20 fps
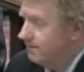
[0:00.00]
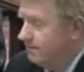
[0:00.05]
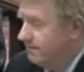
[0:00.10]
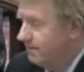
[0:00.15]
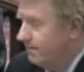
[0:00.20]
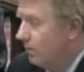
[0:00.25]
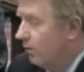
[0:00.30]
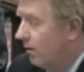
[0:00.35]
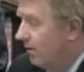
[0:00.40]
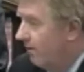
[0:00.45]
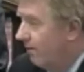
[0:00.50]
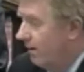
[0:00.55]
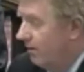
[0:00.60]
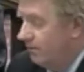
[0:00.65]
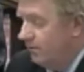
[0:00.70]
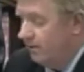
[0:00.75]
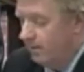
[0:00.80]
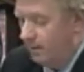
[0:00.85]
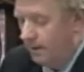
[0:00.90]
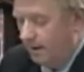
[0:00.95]
Foreign
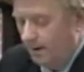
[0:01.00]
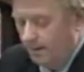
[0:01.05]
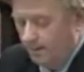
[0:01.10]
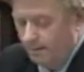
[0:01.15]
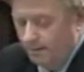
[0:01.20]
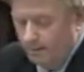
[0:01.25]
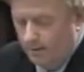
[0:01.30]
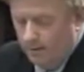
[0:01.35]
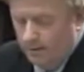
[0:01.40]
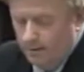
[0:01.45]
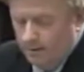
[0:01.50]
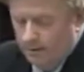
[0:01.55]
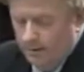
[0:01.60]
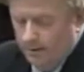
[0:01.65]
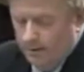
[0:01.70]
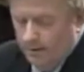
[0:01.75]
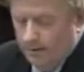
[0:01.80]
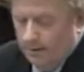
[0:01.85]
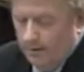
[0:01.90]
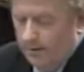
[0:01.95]
Affairs Committee,
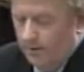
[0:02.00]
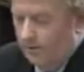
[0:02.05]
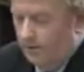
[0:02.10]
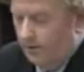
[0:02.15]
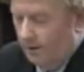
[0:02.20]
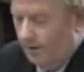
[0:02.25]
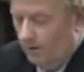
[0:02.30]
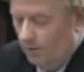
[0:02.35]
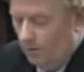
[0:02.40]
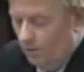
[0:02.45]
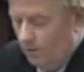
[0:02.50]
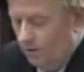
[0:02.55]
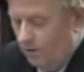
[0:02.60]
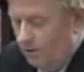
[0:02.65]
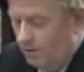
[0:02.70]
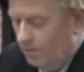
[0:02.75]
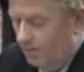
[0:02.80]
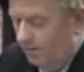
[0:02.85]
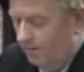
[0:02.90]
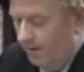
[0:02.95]
he said, in
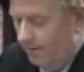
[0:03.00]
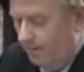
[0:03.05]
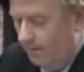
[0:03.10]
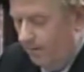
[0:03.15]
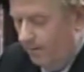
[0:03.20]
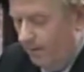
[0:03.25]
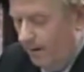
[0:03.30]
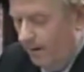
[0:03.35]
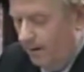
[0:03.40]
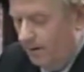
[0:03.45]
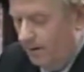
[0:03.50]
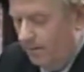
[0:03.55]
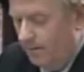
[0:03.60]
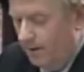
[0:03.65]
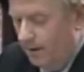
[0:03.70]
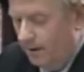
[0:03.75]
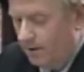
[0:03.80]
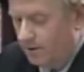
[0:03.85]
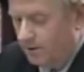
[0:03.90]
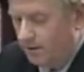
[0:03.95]
order to prevent parental
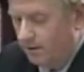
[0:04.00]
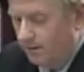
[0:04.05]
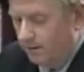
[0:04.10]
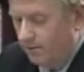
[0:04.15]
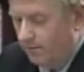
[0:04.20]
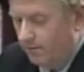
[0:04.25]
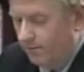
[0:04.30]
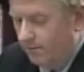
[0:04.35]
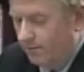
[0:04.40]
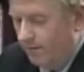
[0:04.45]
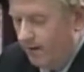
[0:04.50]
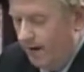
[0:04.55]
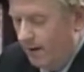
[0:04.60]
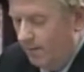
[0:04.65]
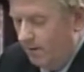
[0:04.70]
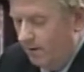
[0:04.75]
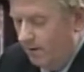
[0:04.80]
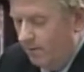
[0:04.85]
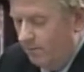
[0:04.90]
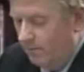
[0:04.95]
abductions,
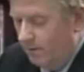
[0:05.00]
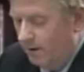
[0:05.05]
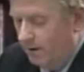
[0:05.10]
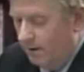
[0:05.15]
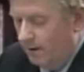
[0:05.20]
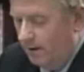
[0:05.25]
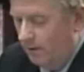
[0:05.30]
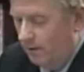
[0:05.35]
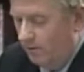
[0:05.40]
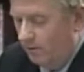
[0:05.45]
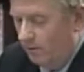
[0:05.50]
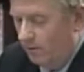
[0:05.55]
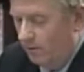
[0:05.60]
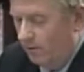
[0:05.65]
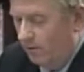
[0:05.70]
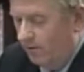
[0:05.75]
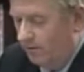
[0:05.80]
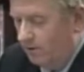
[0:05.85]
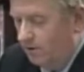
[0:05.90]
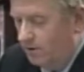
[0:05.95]
families, mediators,
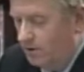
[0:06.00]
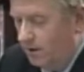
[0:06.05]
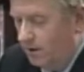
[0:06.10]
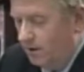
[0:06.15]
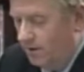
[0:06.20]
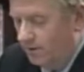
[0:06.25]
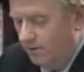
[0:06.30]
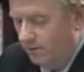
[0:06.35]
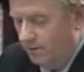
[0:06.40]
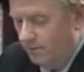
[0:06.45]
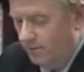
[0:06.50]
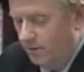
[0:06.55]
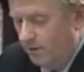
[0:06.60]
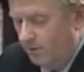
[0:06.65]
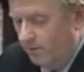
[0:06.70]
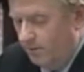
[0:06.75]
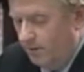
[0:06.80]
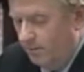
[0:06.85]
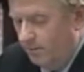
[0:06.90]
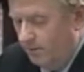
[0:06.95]
lawyers, and judges
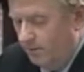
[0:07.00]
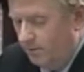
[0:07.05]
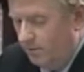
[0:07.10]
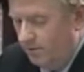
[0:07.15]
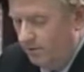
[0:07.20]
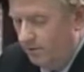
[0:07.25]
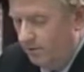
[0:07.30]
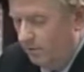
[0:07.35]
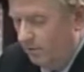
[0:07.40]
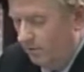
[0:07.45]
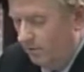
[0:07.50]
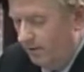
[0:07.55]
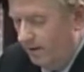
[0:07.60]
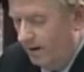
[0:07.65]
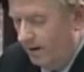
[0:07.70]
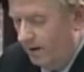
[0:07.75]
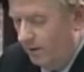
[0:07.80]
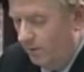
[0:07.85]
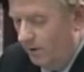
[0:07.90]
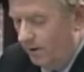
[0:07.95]
must be in position to
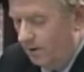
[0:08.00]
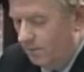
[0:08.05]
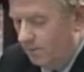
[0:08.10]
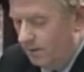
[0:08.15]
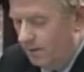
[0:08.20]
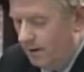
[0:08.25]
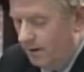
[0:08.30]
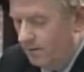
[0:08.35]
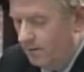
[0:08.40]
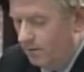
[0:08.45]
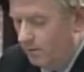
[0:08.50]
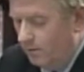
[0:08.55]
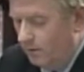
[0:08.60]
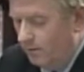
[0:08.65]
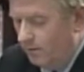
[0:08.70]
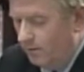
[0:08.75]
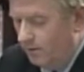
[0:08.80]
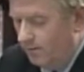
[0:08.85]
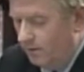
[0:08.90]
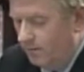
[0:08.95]
evaluate the potential
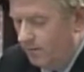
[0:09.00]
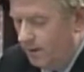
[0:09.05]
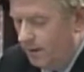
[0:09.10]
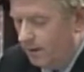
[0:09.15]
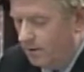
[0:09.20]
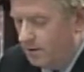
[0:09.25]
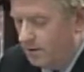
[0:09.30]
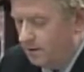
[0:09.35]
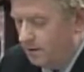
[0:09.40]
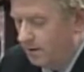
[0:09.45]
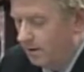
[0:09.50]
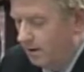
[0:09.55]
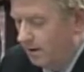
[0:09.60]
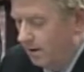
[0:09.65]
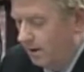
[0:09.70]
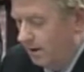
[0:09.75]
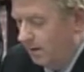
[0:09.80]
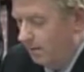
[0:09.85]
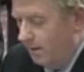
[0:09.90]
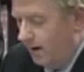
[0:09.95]
risk of abduction
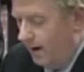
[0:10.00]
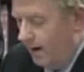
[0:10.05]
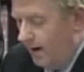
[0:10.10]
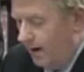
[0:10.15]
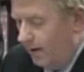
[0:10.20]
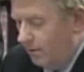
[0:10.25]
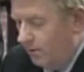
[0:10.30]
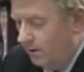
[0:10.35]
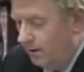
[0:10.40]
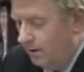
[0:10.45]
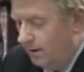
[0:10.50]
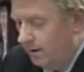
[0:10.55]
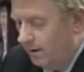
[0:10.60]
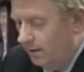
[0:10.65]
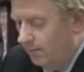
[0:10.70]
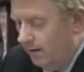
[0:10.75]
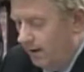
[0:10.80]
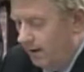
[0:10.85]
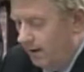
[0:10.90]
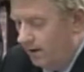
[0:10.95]
by
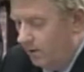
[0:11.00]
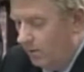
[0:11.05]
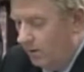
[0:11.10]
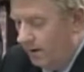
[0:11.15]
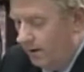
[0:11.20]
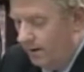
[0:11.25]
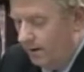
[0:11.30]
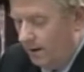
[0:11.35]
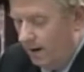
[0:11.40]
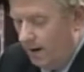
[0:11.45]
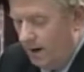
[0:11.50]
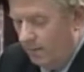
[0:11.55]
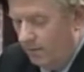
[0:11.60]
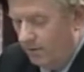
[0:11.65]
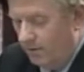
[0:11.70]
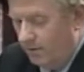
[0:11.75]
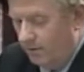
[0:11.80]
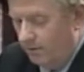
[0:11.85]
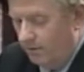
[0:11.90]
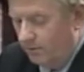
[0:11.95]
accurately evaluating the
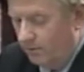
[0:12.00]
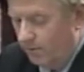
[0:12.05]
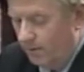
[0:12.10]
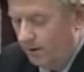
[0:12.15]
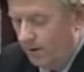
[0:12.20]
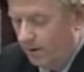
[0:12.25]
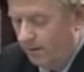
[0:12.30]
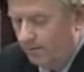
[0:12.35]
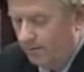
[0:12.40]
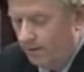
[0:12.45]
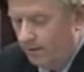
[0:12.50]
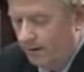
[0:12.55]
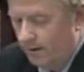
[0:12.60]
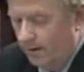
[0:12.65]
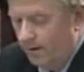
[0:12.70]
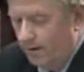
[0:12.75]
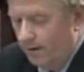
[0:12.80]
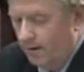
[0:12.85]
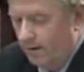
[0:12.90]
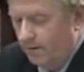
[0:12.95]
obstacles to recovery
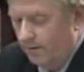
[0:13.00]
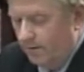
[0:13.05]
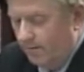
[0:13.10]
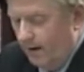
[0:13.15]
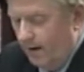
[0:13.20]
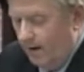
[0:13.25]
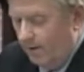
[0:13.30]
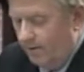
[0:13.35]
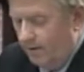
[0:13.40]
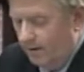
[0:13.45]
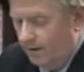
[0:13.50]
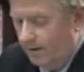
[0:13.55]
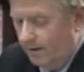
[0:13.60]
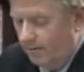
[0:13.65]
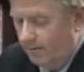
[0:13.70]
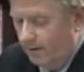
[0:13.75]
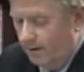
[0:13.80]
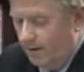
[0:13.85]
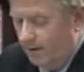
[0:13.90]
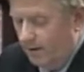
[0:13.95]
found in a
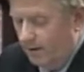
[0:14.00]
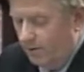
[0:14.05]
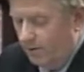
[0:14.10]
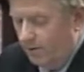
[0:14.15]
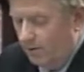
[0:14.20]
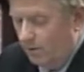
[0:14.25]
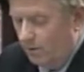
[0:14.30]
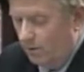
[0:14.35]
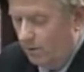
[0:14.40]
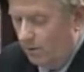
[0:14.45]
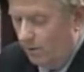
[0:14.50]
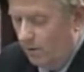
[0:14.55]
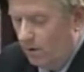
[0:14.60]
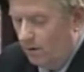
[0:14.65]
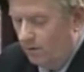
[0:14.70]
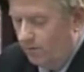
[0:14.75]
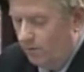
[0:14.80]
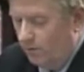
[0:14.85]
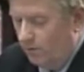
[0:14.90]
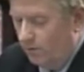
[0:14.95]
given country where a
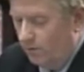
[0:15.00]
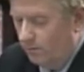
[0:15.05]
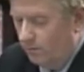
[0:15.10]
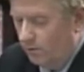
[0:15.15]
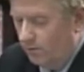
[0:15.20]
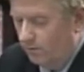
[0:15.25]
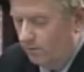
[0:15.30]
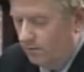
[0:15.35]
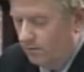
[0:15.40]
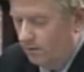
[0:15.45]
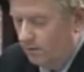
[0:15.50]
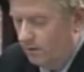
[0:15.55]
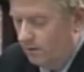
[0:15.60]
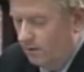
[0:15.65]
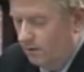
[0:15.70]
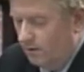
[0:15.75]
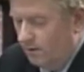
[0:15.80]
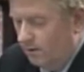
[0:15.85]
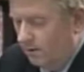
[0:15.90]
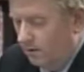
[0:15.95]
wrongful removal
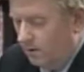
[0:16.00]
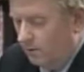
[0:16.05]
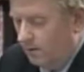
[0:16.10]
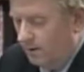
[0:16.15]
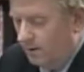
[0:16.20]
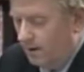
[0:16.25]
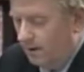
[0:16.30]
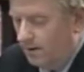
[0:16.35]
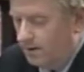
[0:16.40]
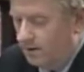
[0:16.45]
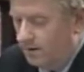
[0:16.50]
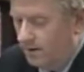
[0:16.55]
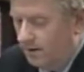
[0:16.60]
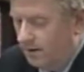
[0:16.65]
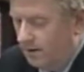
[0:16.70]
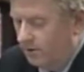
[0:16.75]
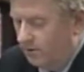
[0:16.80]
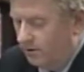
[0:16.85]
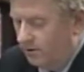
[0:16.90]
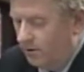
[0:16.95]
or
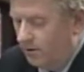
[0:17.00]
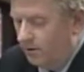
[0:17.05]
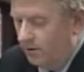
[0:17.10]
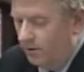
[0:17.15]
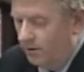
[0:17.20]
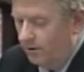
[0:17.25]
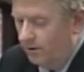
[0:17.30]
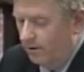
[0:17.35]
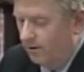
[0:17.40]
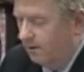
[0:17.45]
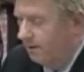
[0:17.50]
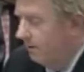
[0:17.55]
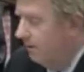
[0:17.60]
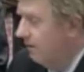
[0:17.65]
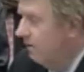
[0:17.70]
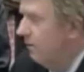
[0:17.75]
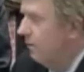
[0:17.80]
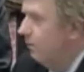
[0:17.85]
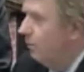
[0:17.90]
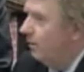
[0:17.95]
retention is occurred.
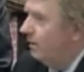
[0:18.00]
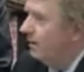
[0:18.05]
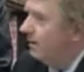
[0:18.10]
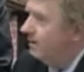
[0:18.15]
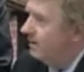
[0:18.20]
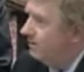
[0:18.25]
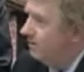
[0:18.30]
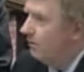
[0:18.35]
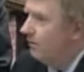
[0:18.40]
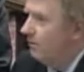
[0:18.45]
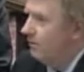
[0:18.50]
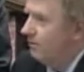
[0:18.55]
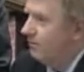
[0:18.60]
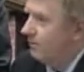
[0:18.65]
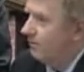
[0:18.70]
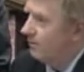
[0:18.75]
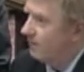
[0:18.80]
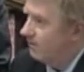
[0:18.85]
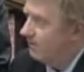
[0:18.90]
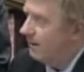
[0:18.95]
We need to do this
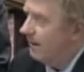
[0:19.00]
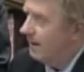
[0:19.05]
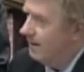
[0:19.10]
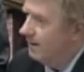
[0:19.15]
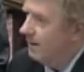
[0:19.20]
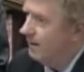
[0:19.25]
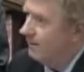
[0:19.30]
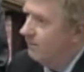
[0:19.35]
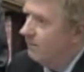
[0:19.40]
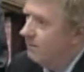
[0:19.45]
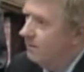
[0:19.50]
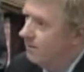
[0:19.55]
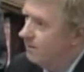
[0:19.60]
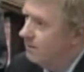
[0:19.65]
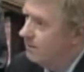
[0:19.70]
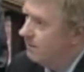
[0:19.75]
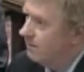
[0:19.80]
from the state level.